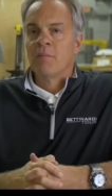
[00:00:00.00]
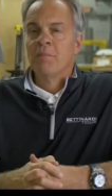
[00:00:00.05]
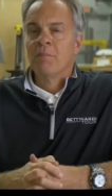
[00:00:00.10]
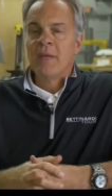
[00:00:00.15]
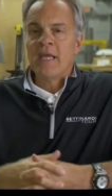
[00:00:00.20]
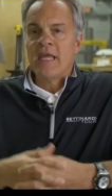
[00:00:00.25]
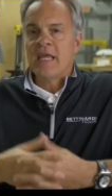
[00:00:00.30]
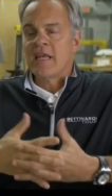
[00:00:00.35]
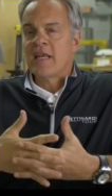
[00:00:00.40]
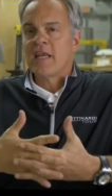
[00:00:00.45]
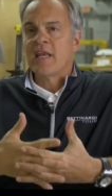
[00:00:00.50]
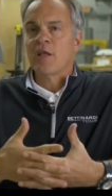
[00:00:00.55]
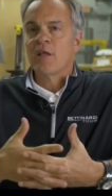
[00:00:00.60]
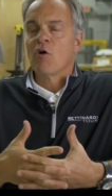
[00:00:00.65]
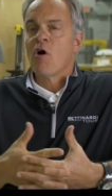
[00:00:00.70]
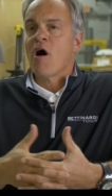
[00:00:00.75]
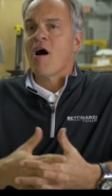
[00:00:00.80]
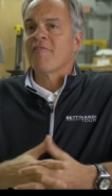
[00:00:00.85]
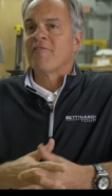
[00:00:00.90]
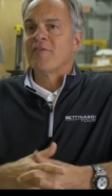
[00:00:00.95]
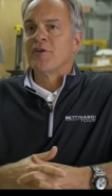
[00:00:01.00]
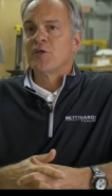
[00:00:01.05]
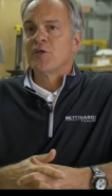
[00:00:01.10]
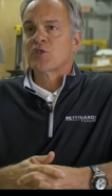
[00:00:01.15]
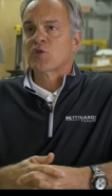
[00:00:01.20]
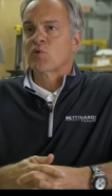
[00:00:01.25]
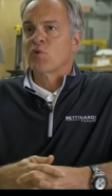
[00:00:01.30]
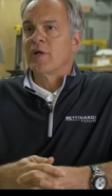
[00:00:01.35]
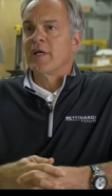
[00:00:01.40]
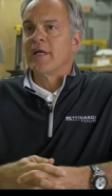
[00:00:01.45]
Being in the golf
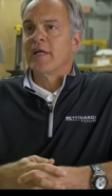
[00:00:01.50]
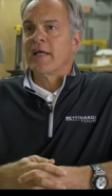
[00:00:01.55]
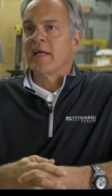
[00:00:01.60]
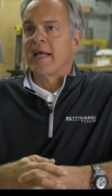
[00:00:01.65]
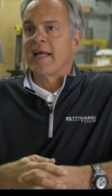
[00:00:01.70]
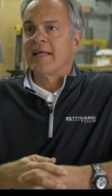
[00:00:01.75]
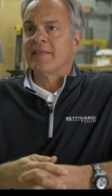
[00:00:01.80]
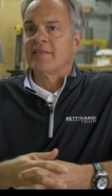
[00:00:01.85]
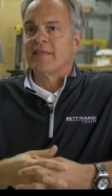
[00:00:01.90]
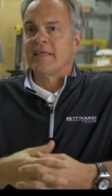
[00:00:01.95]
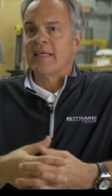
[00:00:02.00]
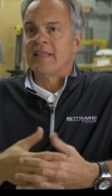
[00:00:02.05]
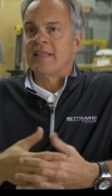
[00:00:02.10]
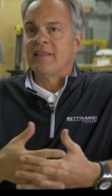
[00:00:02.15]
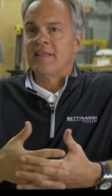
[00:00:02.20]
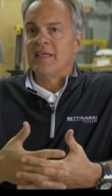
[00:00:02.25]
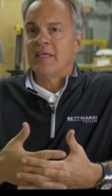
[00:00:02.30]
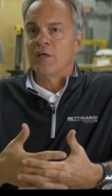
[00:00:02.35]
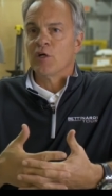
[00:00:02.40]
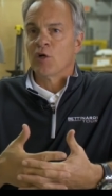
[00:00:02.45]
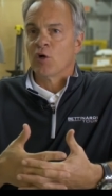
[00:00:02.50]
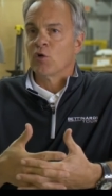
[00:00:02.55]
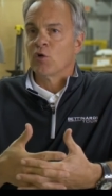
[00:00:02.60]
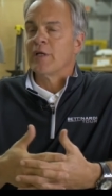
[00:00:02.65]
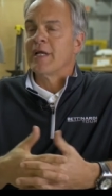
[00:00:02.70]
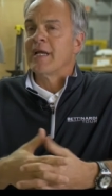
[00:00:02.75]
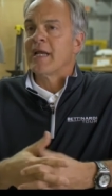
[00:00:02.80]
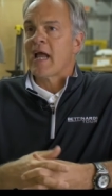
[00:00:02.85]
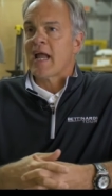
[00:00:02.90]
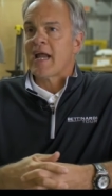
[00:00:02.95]
industry in the
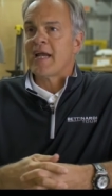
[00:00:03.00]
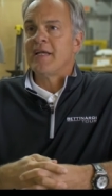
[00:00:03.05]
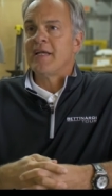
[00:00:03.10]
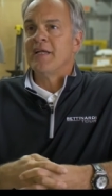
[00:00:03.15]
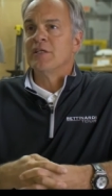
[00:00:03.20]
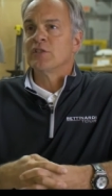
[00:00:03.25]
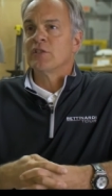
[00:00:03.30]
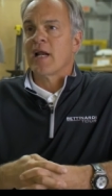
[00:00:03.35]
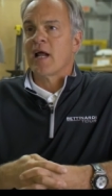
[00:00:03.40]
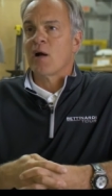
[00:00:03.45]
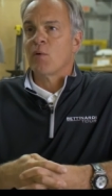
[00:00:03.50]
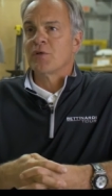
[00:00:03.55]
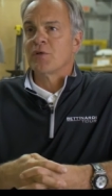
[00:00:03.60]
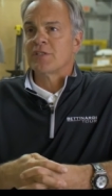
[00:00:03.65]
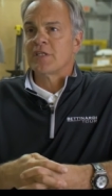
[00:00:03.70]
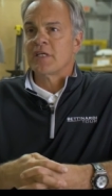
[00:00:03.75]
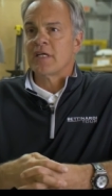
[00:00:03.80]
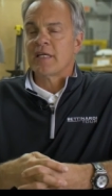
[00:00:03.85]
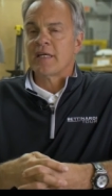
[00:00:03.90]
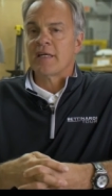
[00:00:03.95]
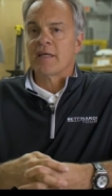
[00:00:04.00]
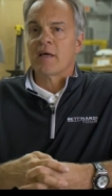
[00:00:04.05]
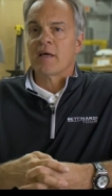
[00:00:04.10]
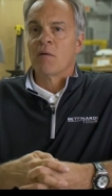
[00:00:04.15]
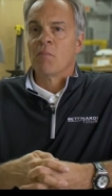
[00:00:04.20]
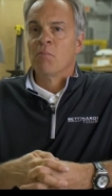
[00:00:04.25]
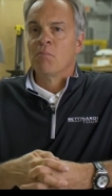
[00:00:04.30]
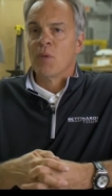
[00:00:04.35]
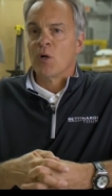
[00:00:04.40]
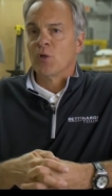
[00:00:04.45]
early 90s that I was in,
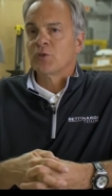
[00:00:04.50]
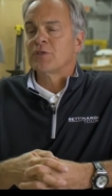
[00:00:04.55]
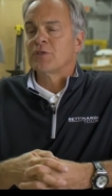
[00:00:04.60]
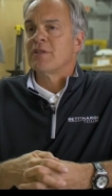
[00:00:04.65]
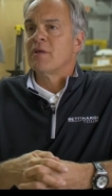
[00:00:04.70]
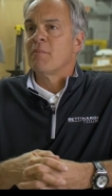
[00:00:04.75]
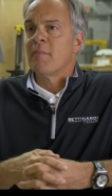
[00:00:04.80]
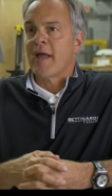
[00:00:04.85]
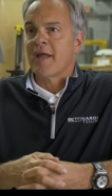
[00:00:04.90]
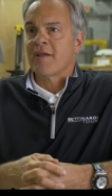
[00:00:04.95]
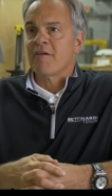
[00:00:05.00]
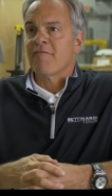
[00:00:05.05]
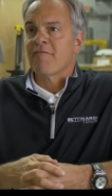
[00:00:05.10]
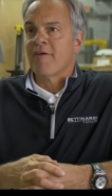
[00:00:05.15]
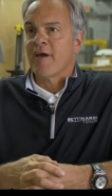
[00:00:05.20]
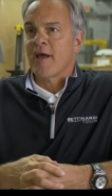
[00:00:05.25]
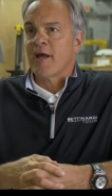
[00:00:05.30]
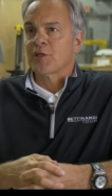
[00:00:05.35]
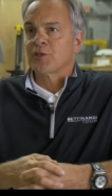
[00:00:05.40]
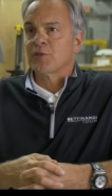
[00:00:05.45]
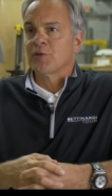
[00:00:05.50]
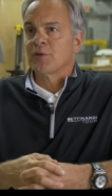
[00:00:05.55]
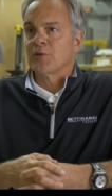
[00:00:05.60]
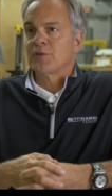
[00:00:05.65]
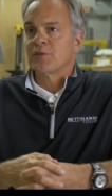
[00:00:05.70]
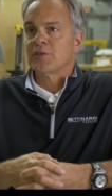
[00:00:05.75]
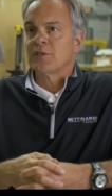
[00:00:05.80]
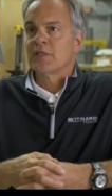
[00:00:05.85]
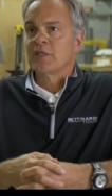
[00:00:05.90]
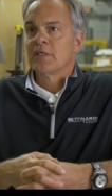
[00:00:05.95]
most of the
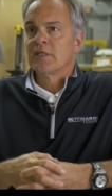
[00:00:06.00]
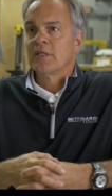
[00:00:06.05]
manufacturers,